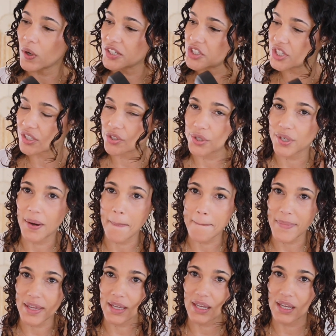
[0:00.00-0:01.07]
gesture I'm
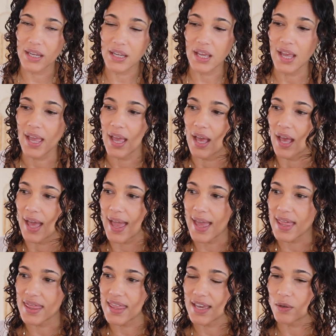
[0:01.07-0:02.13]
making.
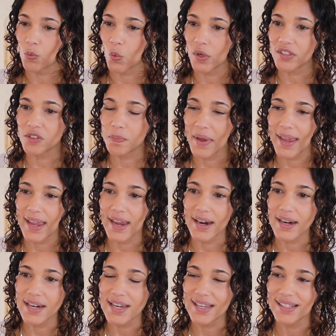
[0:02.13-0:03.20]
And then once my
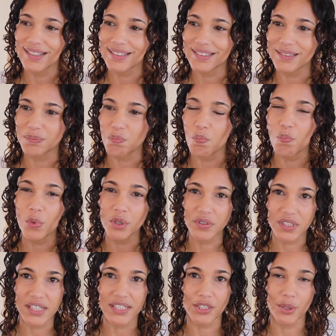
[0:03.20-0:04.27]
hair is
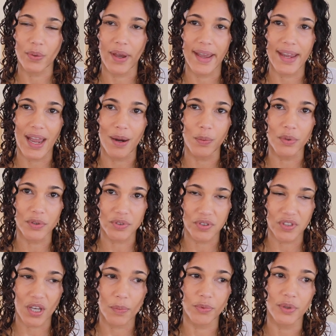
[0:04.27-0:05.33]
mostly dry, I will
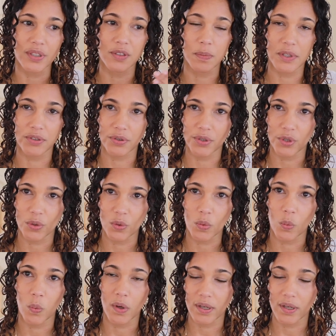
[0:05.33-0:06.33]
stop to explain to you